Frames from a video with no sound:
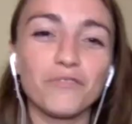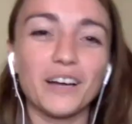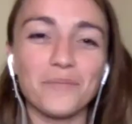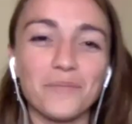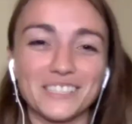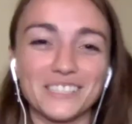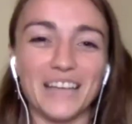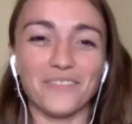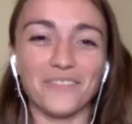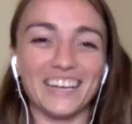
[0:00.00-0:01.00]
up and
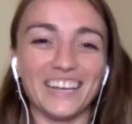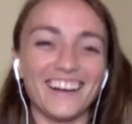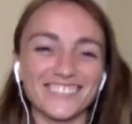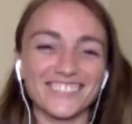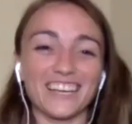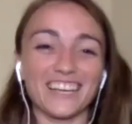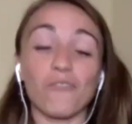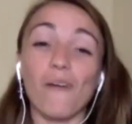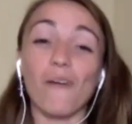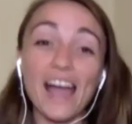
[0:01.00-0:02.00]
snap me. I was like,
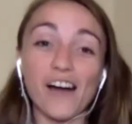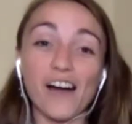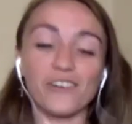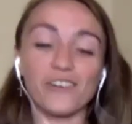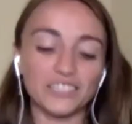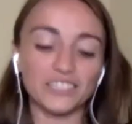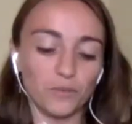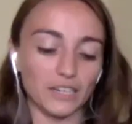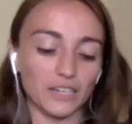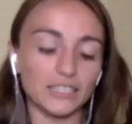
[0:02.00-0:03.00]
wow. And she
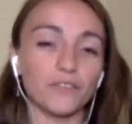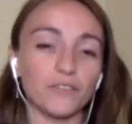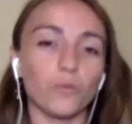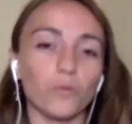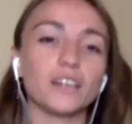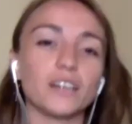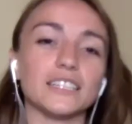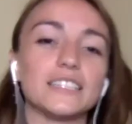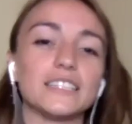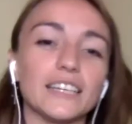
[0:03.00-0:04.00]
wanted to see if it worked, and
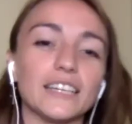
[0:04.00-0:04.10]
it did.